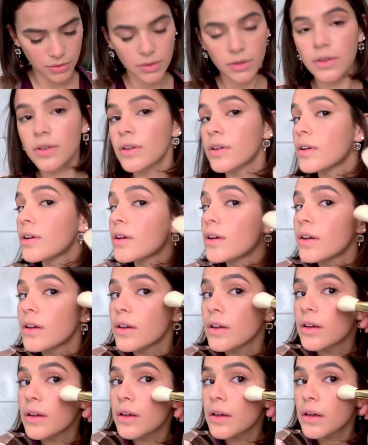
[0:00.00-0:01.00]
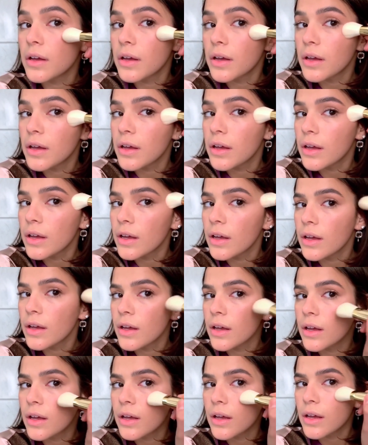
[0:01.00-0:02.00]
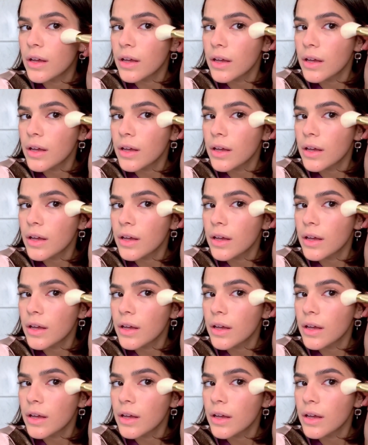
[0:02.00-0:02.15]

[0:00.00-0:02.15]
Nobody speaks.